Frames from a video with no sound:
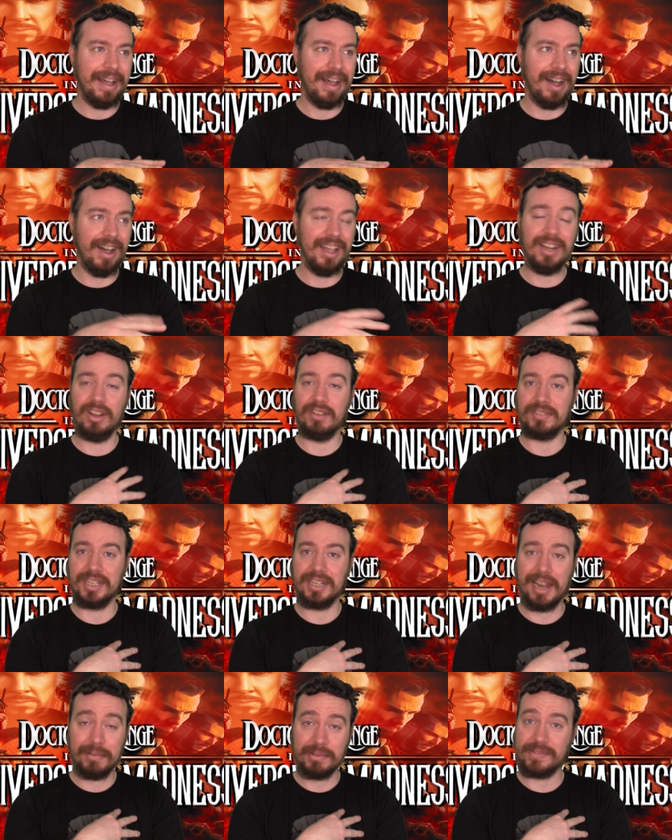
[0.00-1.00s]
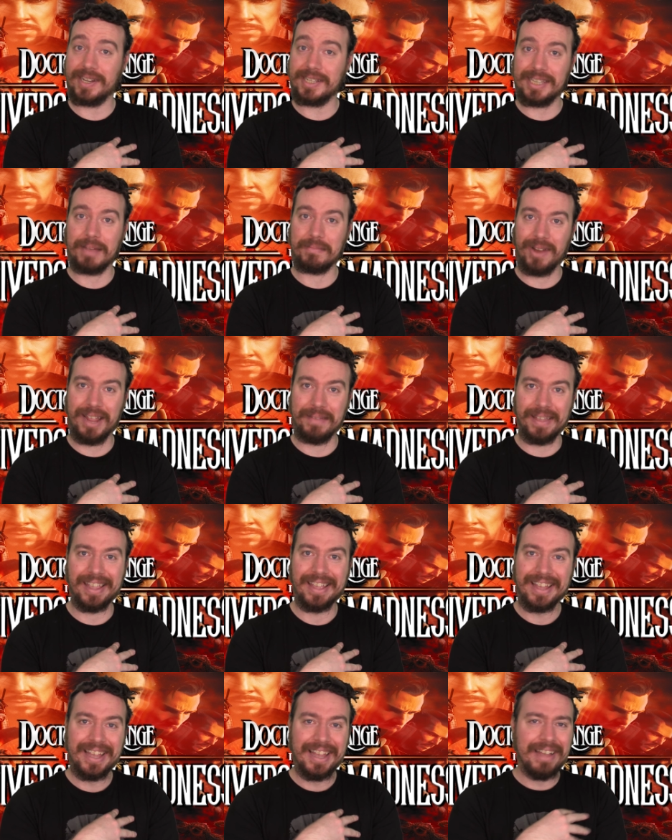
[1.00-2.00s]
I loved it. I was very Sam Raimi.
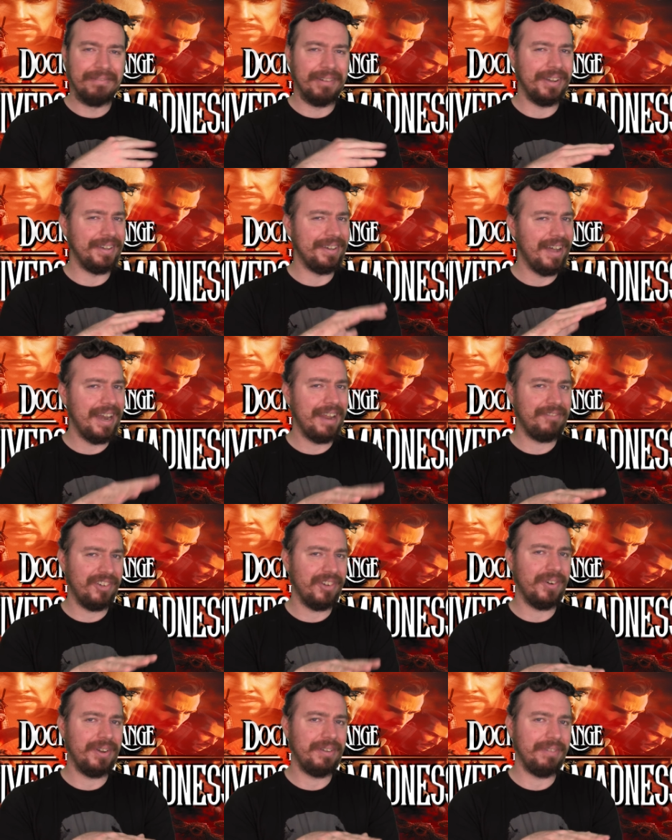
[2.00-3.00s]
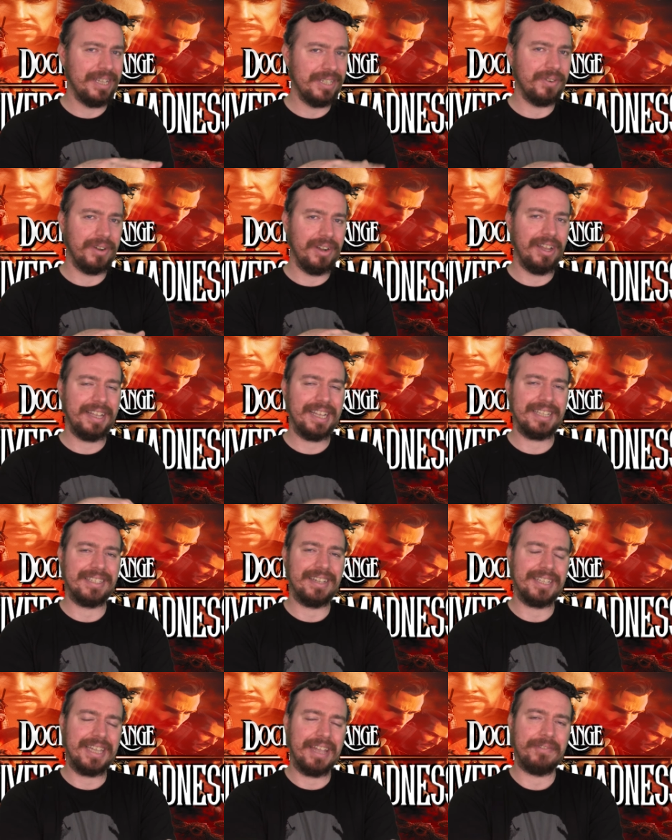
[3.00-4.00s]
But not everyone is going to like it. It's
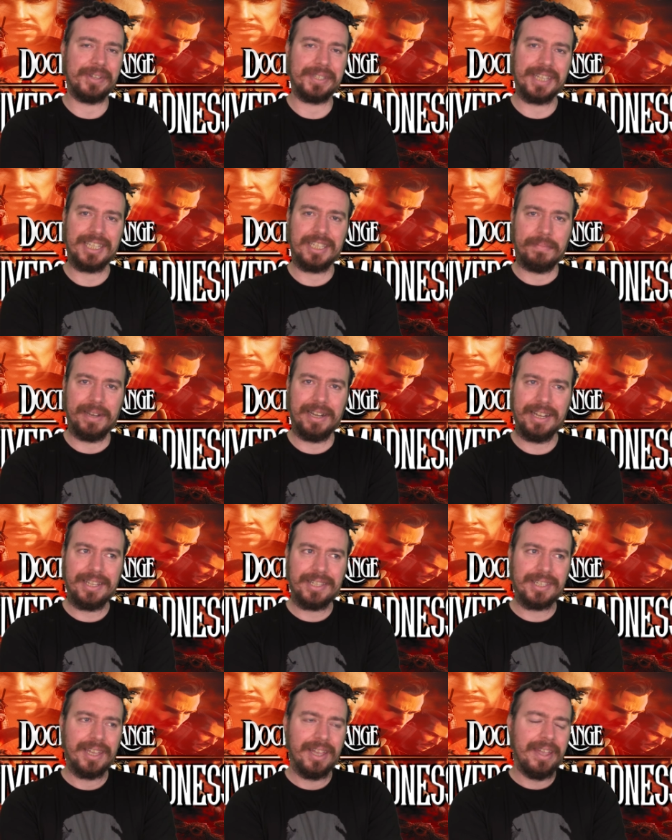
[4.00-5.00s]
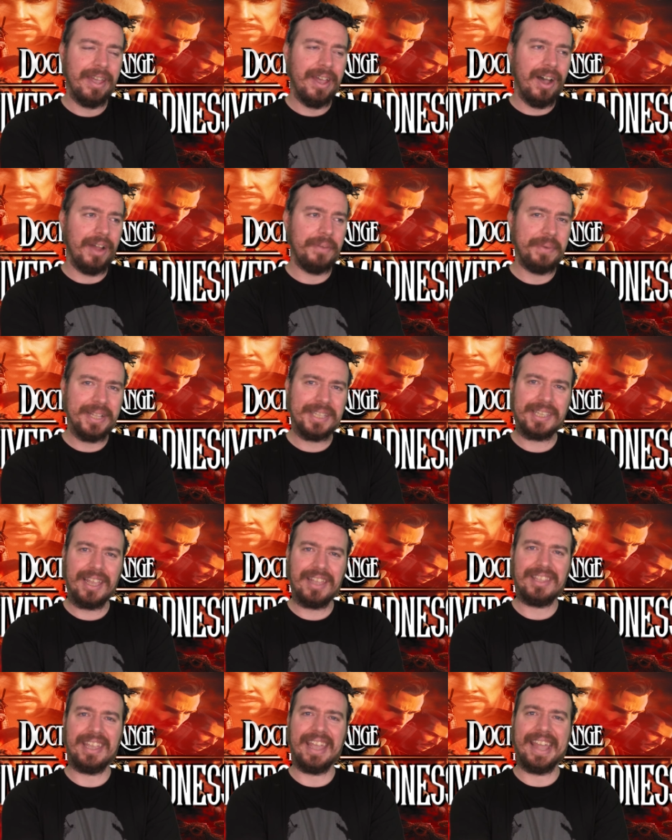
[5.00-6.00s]
not to everyone's sensibilities. I will
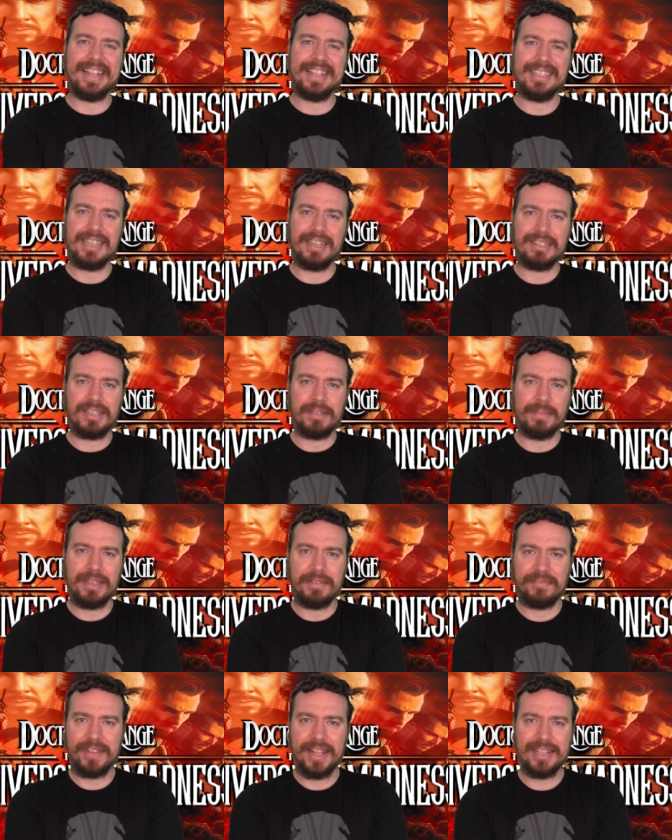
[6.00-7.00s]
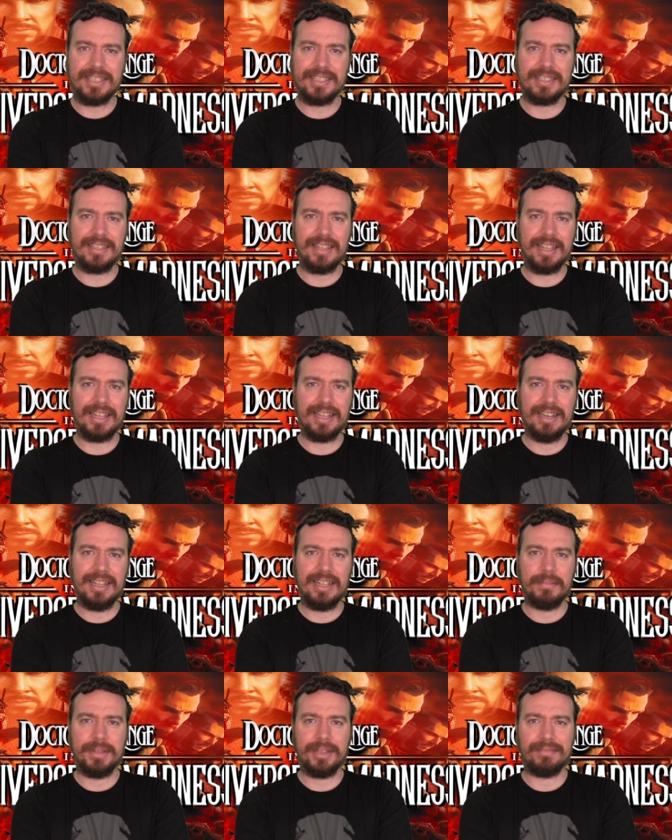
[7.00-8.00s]
say the ending to me felt like a
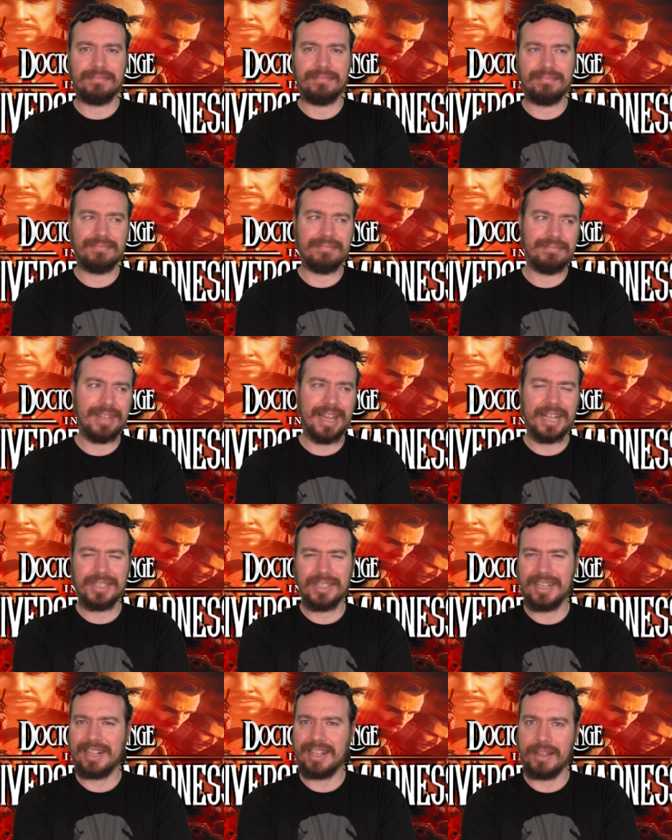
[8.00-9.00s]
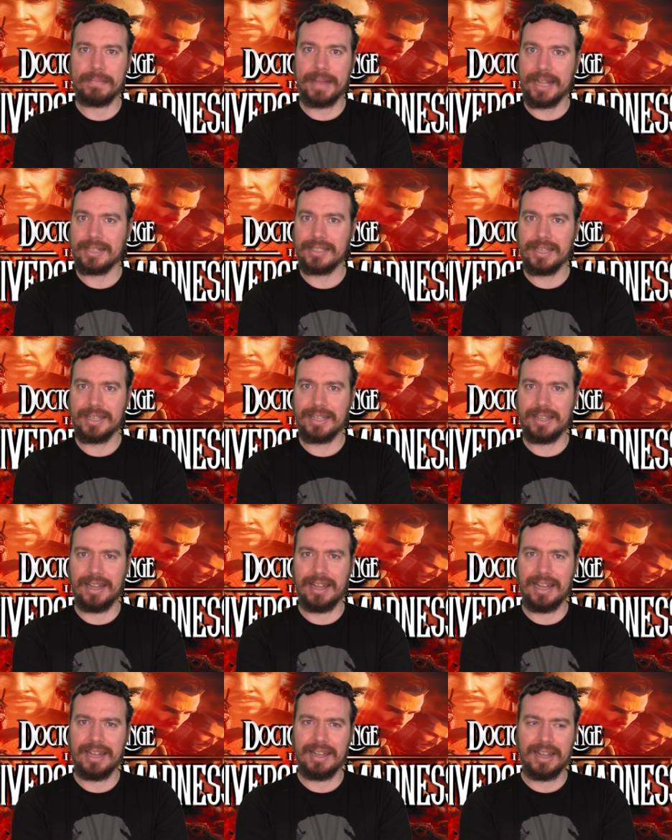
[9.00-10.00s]
little bit anticlimactic.
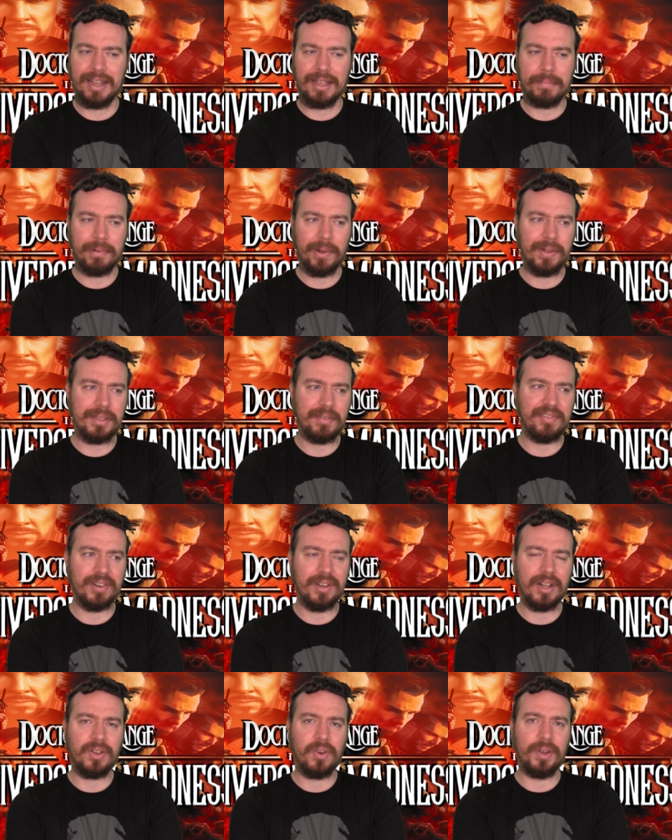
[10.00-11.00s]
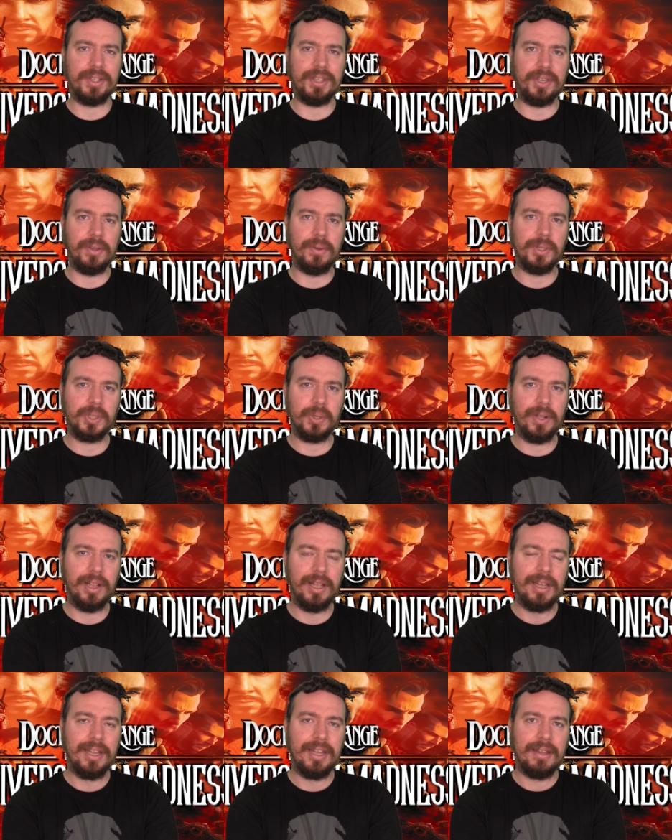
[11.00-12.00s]
I applaud them for not going the
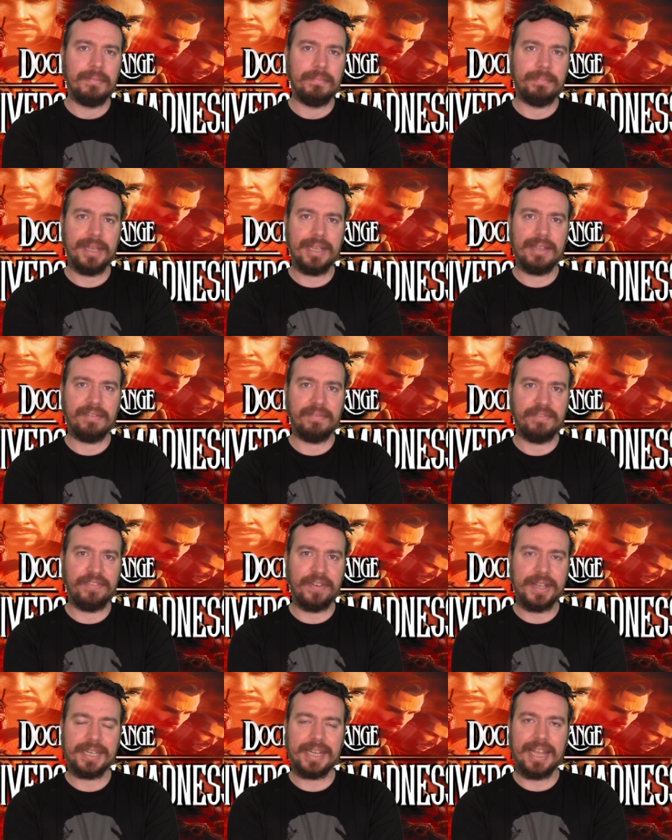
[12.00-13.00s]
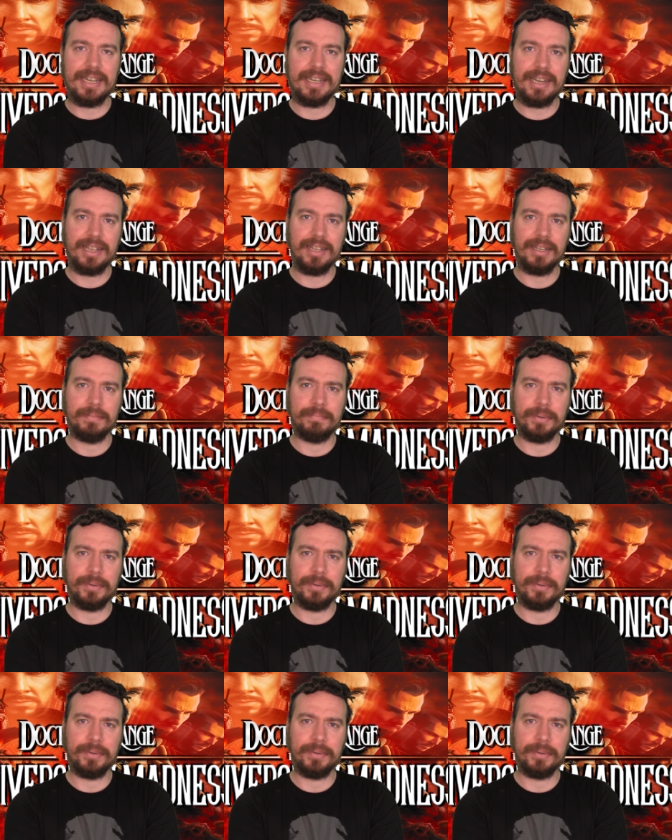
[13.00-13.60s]
usual big fight ending.